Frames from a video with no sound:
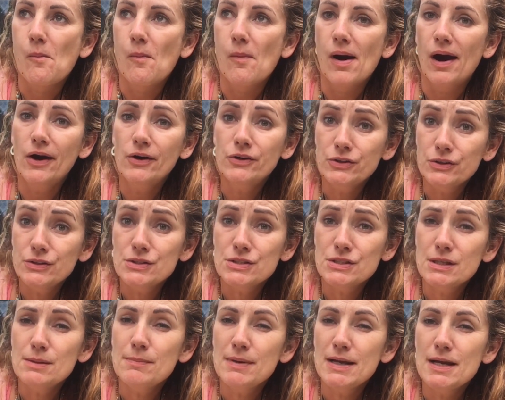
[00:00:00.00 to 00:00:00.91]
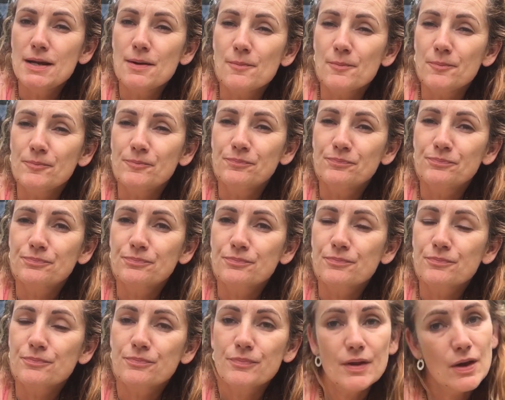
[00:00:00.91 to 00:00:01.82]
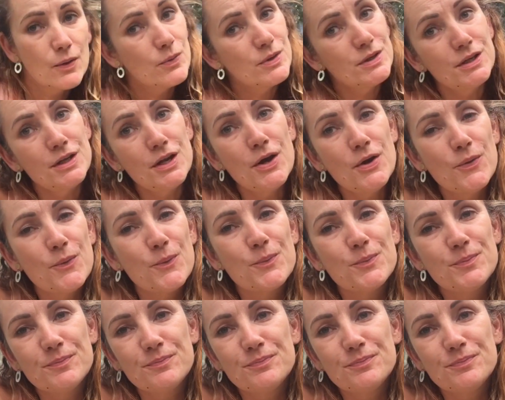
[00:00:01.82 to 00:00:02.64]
How do you see me? I want to know.